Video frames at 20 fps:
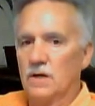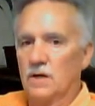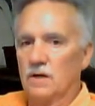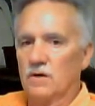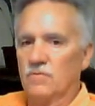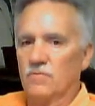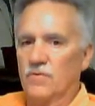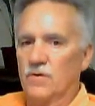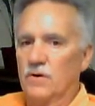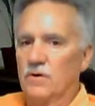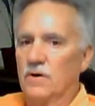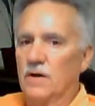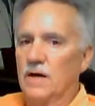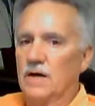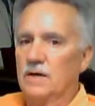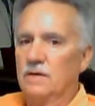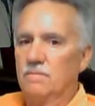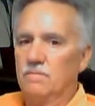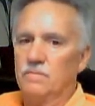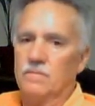And if they're
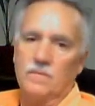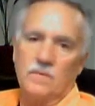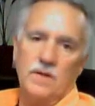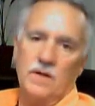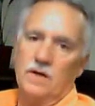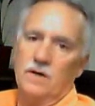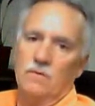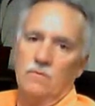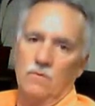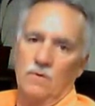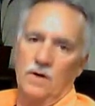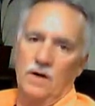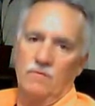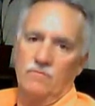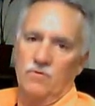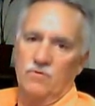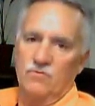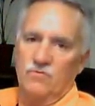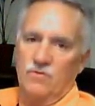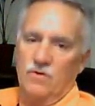not, then it will
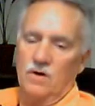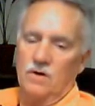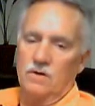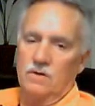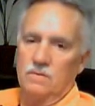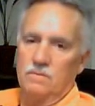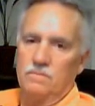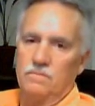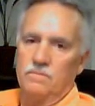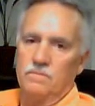never start.